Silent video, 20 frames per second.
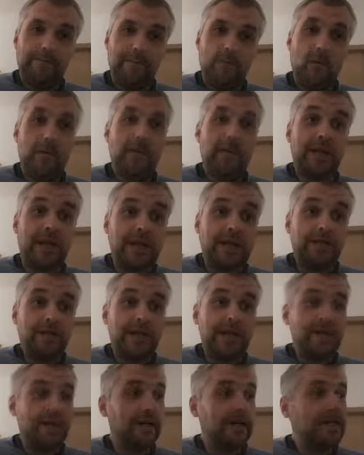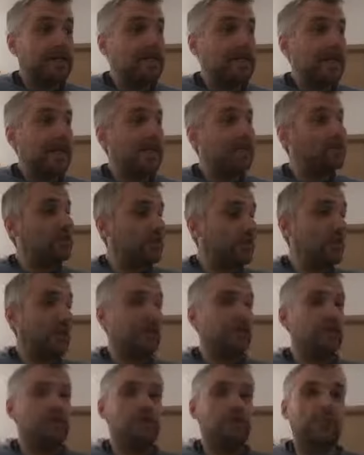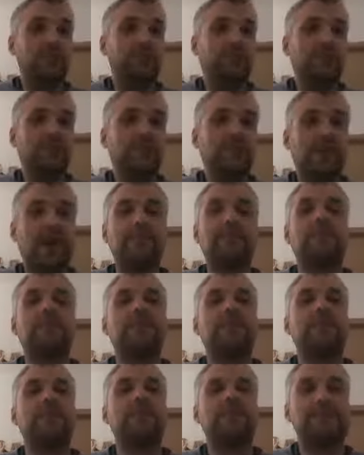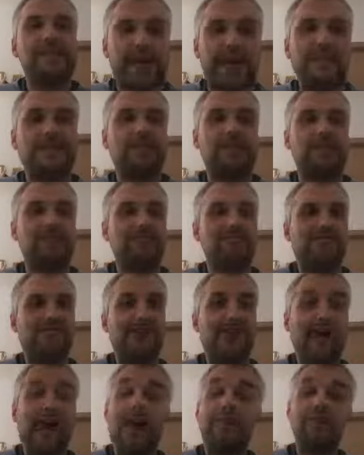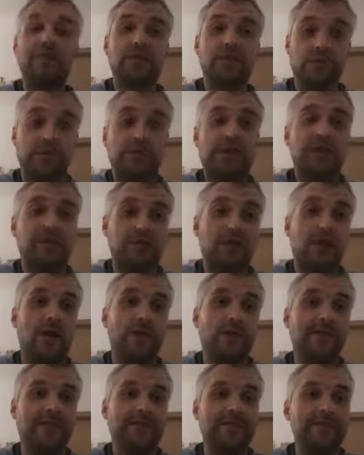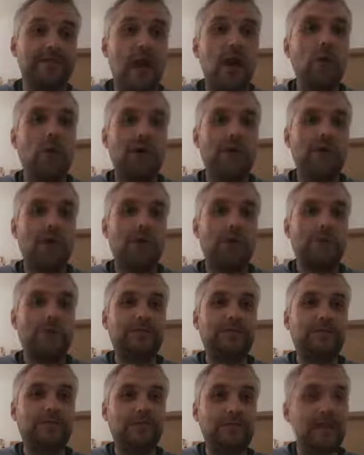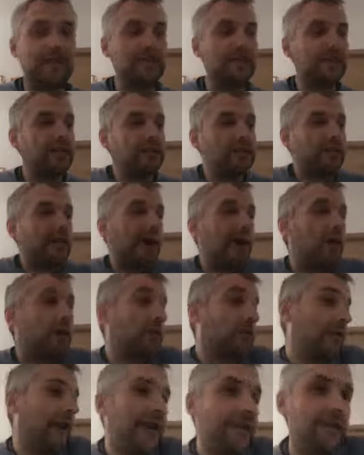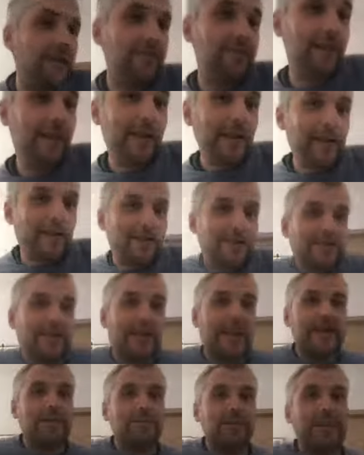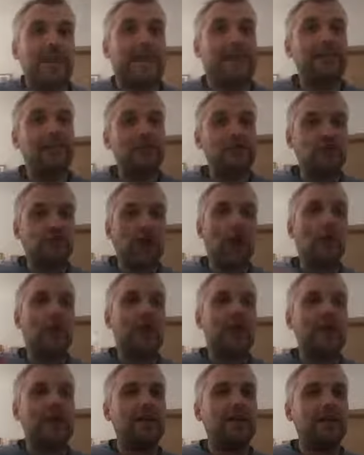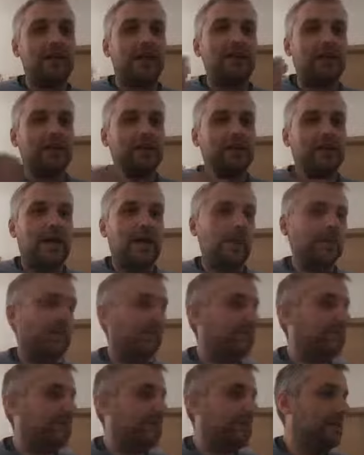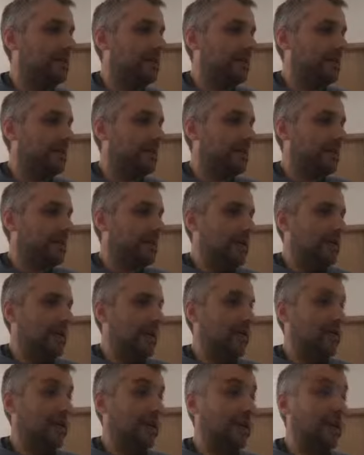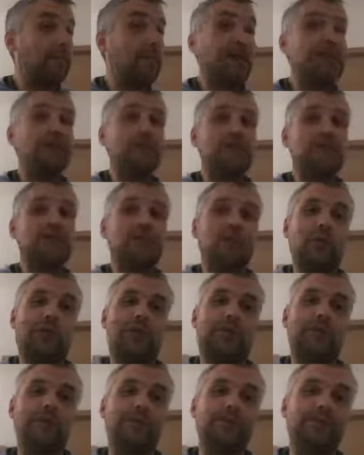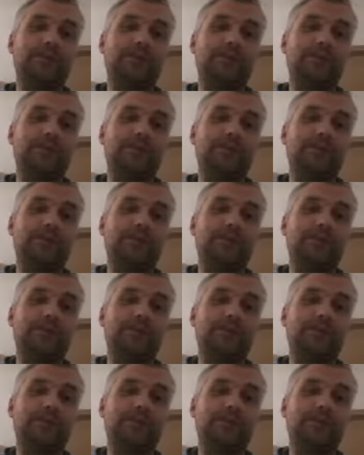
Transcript: with an enemy that is shooting at you? Captain says, yes, absolutely, sir. Now I know. This is how creative leaders can be in showing their example. What an amazing story.